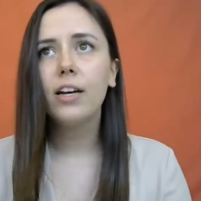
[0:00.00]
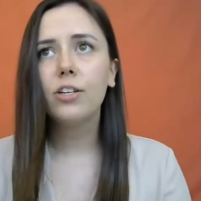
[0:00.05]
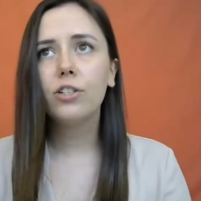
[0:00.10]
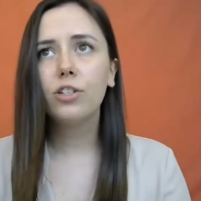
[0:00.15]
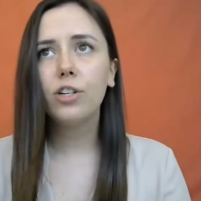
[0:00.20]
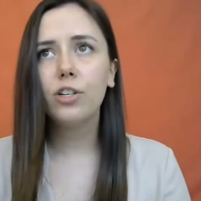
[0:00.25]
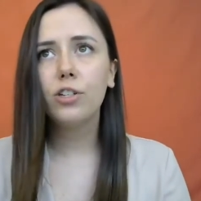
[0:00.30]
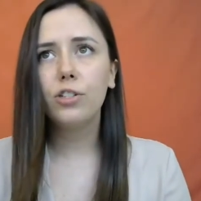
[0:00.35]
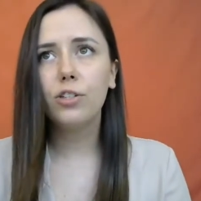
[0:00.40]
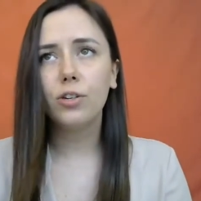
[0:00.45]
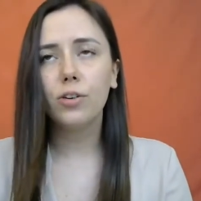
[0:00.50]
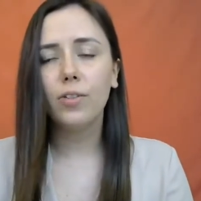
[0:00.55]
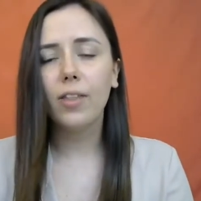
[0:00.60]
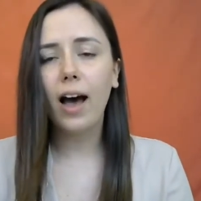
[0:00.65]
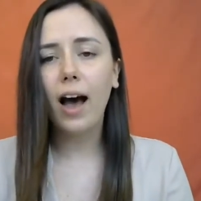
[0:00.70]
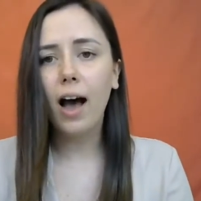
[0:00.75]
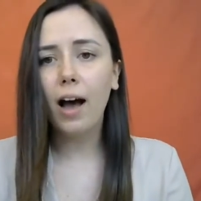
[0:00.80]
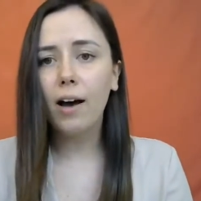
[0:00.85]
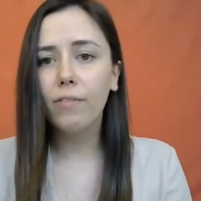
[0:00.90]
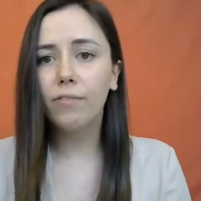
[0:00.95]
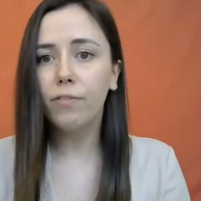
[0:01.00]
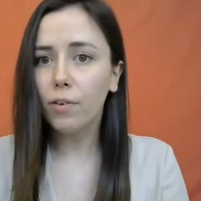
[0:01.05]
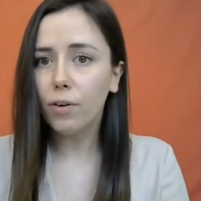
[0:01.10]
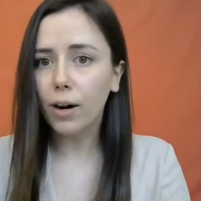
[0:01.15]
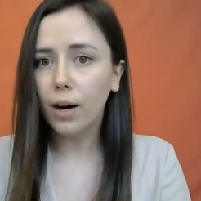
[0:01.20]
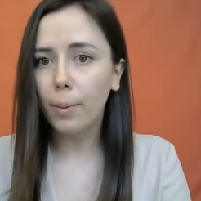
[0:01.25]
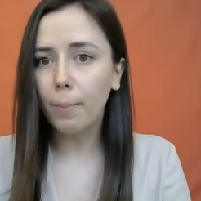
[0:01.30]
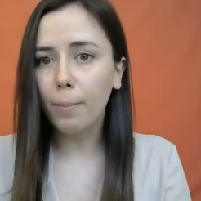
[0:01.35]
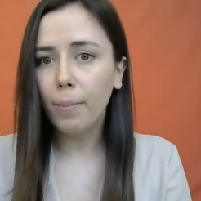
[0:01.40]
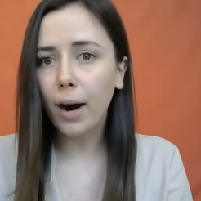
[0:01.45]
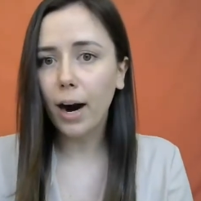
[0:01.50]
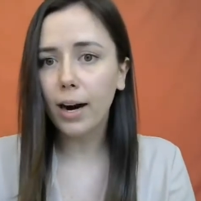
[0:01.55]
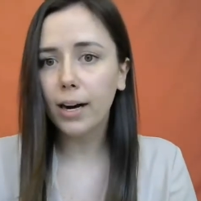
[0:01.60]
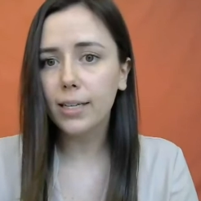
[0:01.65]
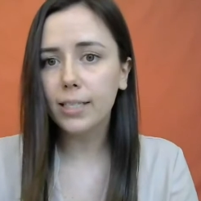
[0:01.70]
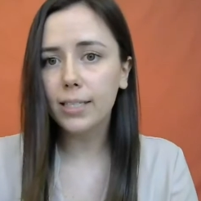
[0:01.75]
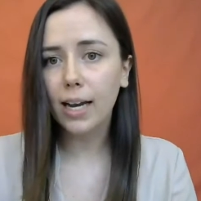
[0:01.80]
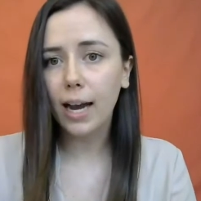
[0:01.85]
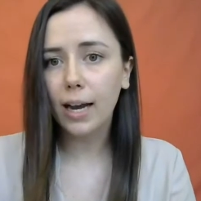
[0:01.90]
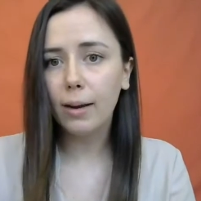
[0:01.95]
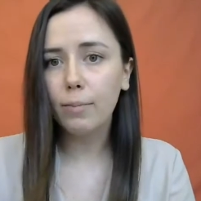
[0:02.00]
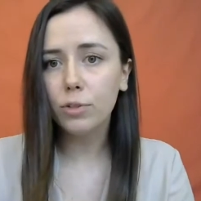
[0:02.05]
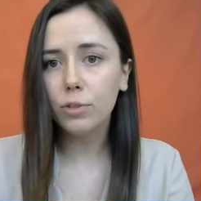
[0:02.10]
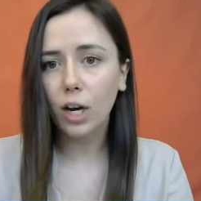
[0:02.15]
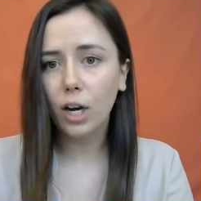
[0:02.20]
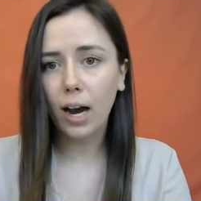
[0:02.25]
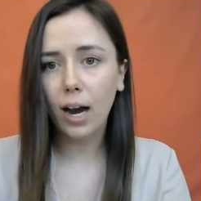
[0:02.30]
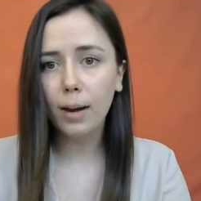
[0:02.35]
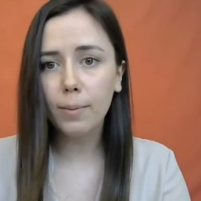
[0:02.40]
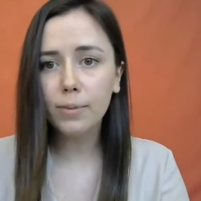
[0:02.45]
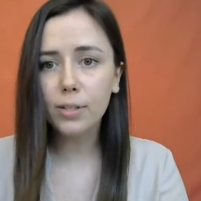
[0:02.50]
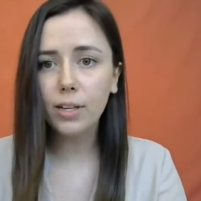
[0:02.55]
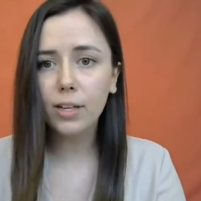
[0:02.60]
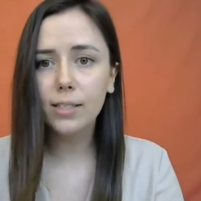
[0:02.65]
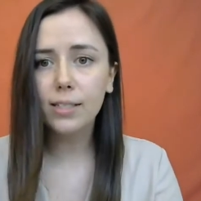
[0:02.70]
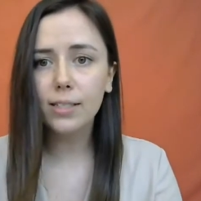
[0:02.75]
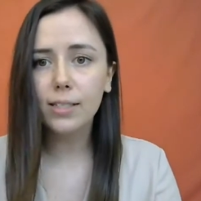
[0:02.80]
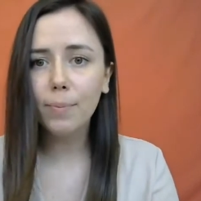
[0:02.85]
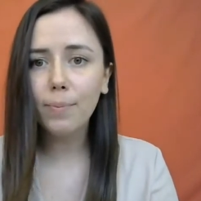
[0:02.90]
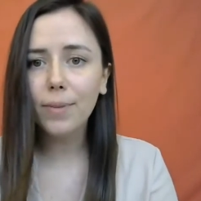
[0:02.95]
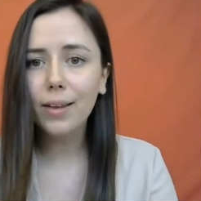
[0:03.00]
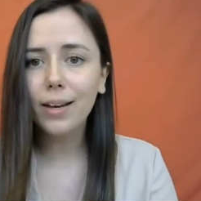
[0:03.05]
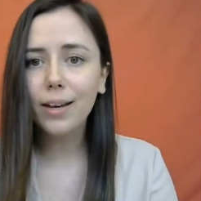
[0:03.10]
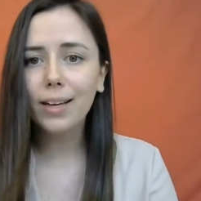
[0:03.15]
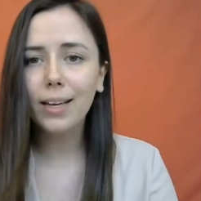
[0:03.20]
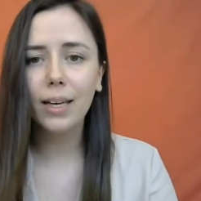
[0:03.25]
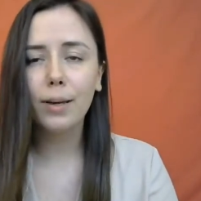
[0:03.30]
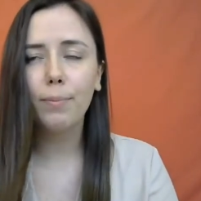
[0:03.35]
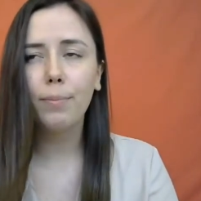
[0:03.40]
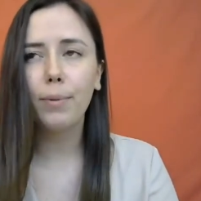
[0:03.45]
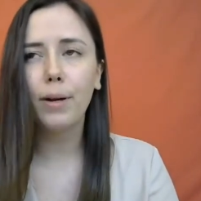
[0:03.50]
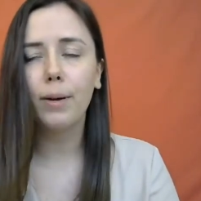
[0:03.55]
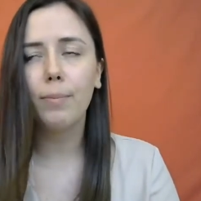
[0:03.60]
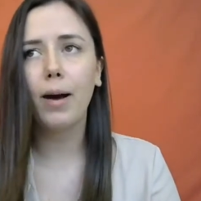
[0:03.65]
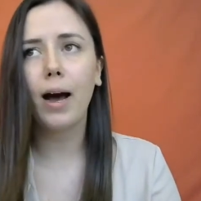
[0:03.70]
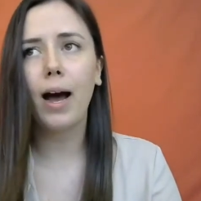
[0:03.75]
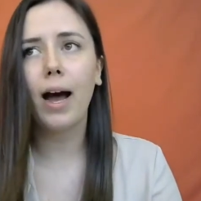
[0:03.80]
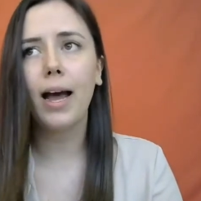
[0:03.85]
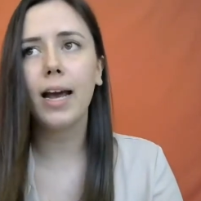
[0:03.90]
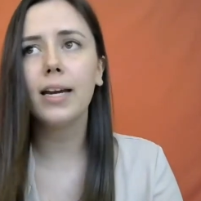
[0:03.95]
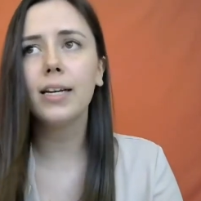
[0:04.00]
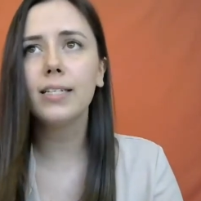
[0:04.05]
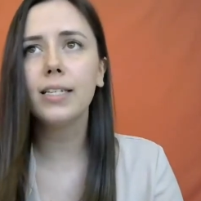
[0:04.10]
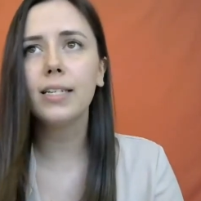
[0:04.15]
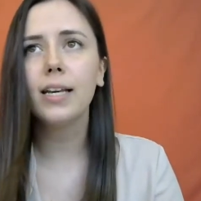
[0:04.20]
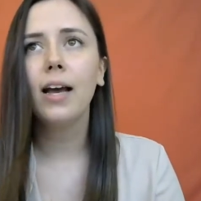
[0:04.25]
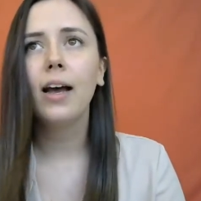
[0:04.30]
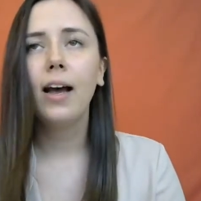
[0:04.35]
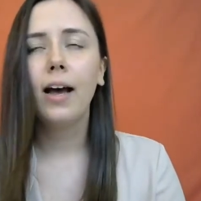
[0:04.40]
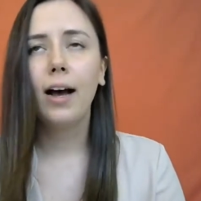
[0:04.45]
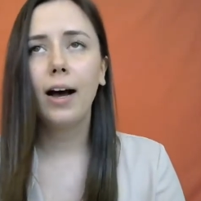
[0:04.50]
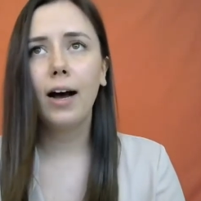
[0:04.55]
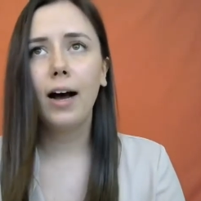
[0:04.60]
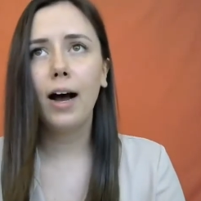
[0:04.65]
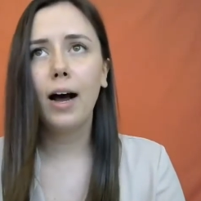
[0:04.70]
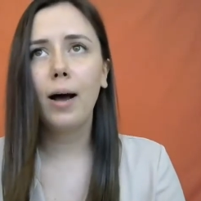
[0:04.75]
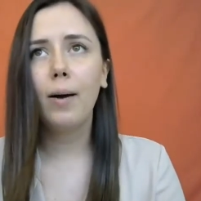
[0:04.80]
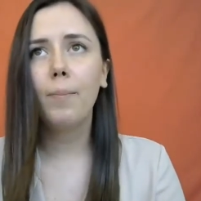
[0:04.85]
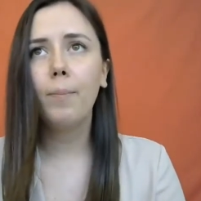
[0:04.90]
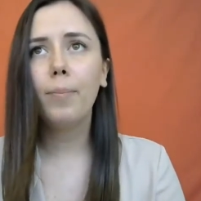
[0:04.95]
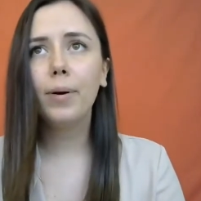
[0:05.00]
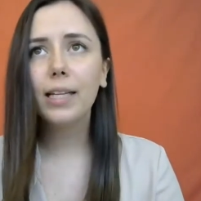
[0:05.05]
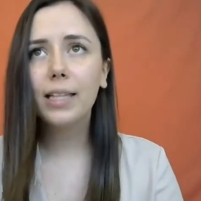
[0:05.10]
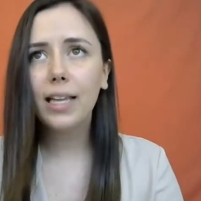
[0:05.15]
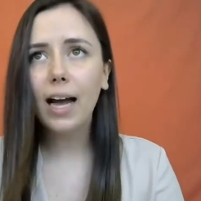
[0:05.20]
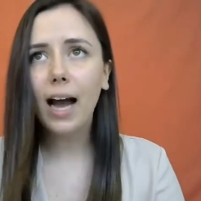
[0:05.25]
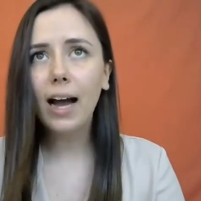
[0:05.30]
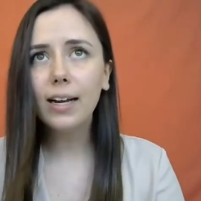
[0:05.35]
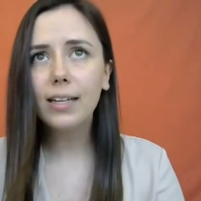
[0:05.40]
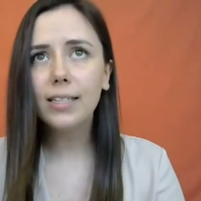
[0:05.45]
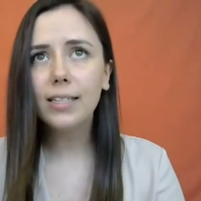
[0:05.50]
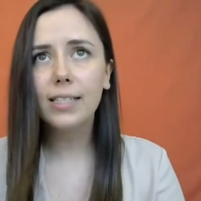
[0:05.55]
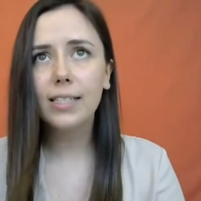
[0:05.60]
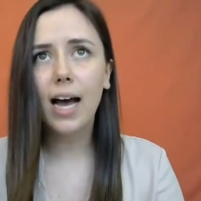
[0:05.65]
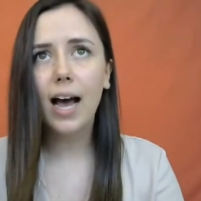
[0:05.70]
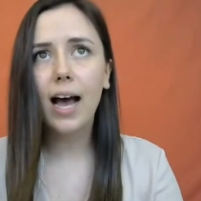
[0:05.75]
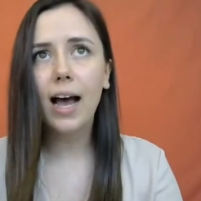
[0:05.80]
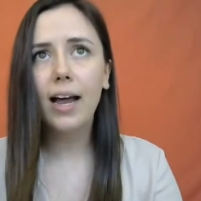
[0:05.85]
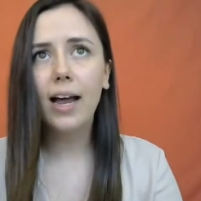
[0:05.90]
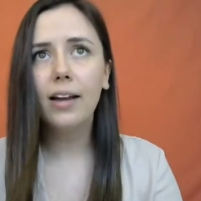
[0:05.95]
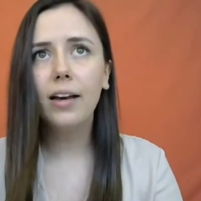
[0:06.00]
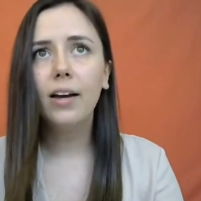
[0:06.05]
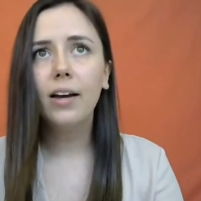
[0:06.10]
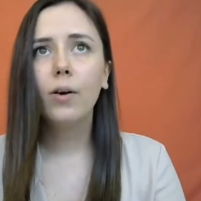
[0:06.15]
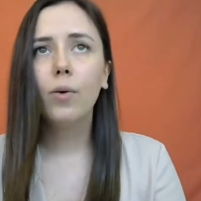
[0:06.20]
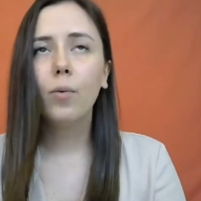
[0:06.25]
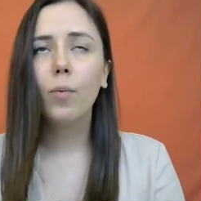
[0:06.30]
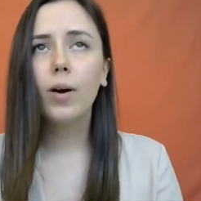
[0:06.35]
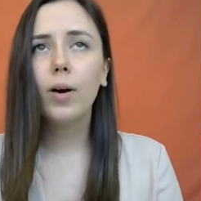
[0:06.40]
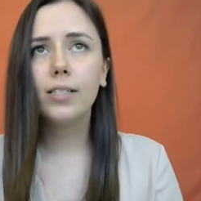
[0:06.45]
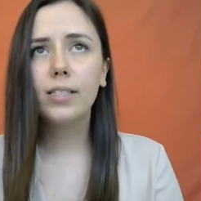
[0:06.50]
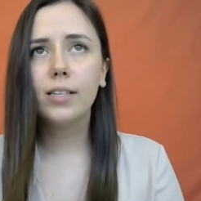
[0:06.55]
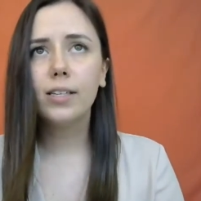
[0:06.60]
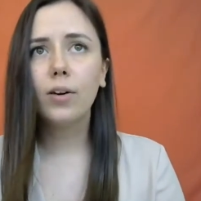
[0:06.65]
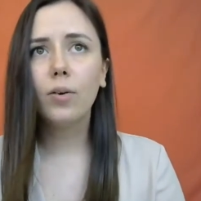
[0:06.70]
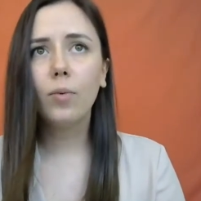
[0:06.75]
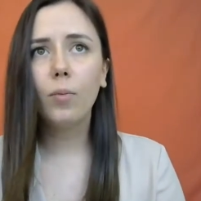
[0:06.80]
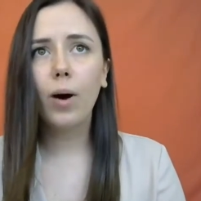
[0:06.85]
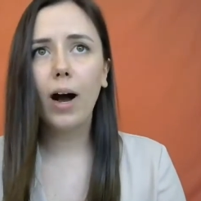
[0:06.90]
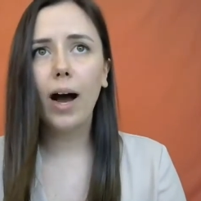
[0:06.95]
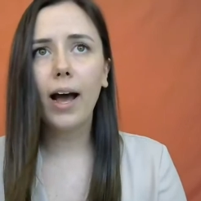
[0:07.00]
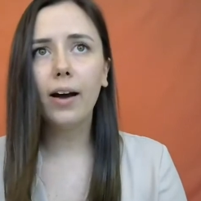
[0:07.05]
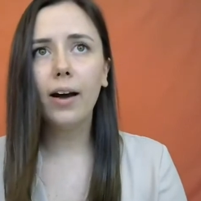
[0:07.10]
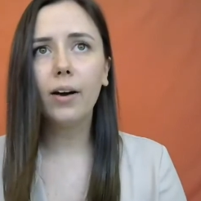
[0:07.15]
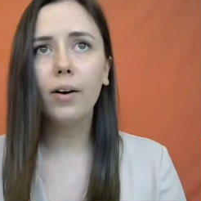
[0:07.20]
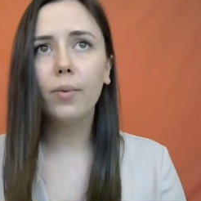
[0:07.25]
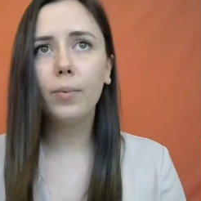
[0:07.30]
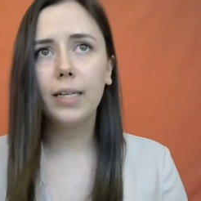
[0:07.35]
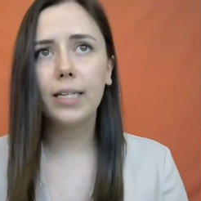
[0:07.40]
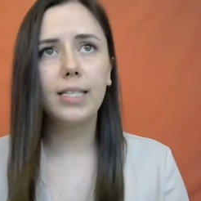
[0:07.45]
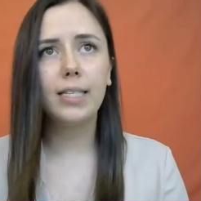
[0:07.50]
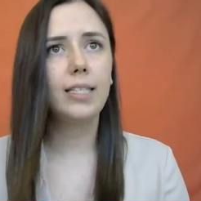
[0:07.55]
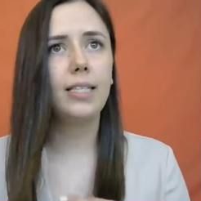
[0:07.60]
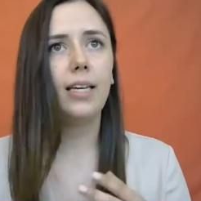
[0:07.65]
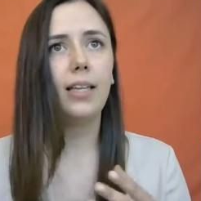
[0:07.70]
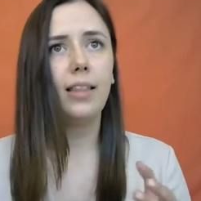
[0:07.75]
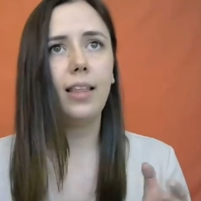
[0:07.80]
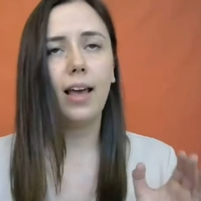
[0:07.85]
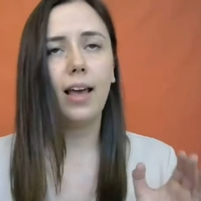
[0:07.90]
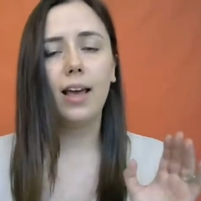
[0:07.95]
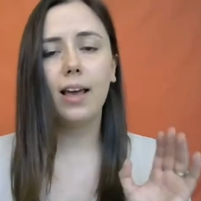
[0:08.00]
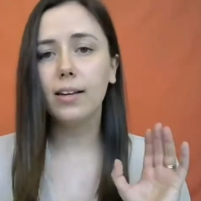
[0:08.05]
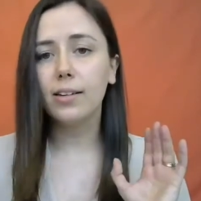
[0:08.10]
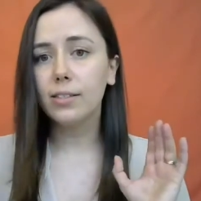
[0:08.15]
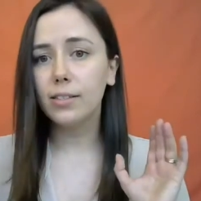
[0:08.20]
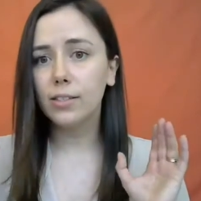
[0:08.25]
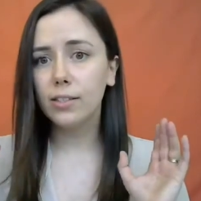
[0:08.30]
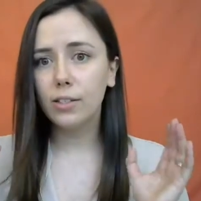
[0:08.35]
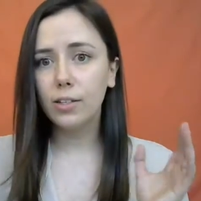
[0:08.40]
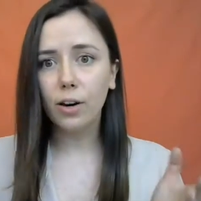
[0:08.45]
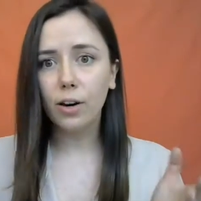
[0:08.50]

to do that for a part-time job. So it's something to keep in mind. But that said, once in a while we see things,